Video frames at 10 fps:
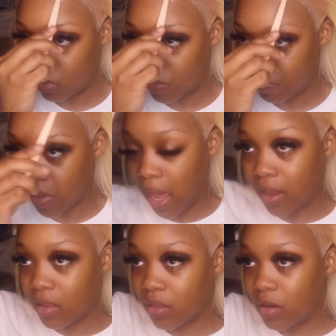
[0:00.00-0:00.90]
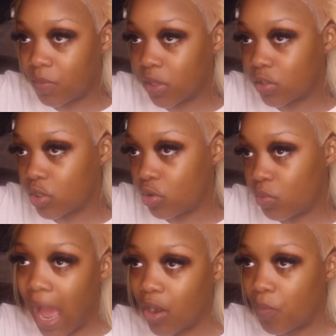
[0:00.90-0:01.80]
it back a little bit too.
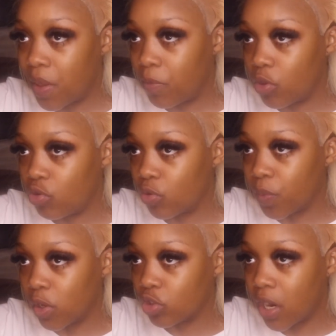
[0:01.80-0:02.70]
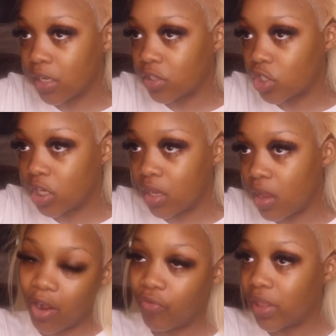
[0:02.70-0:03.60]
I know people use blow dryers and shit.
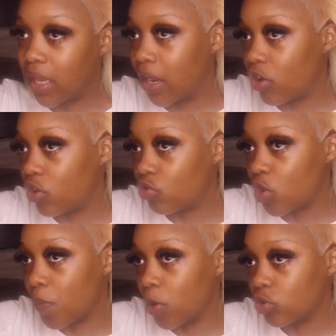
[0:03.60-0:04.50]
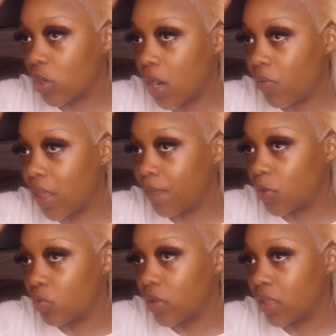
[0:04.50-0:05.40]
I don't really care to use the blow dryer while I'm
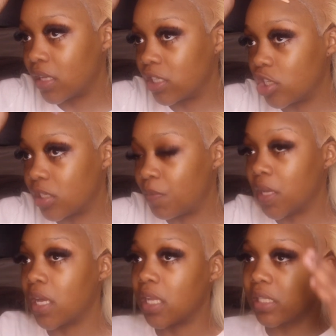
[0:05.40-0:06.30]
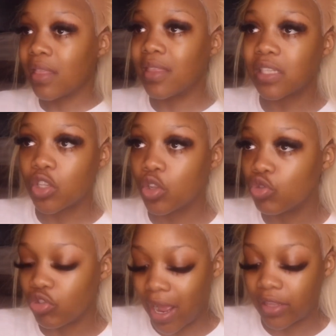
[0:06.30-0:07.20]
doing this just because this
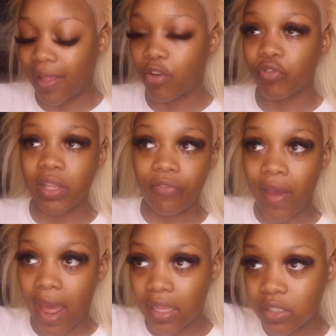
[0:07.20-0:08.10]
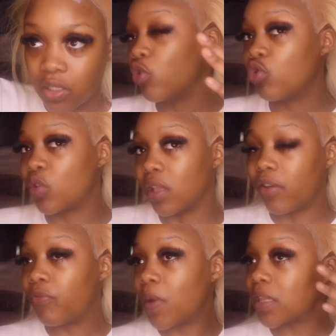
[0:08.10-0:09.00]
glue dries like really fast. When you do the
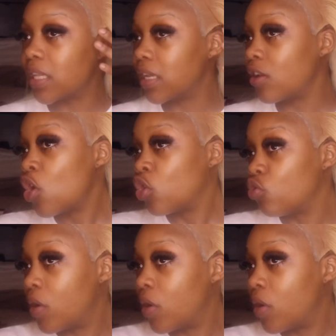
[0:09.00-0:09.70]
lift method, you